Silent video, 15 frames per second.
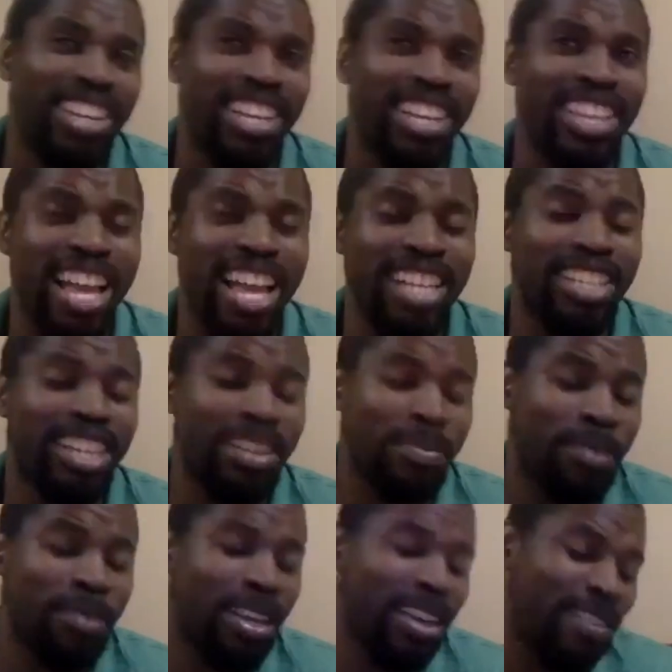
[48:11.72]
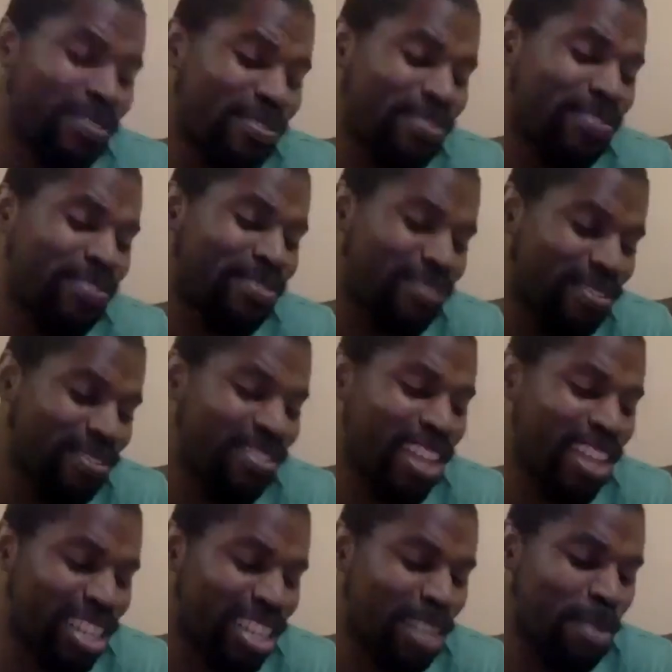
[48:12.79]
That's gonna be
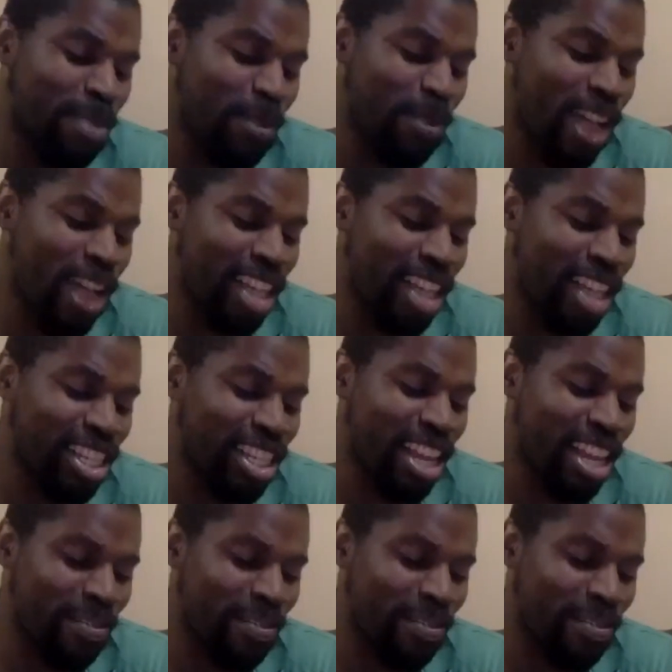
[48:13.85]
fascinating.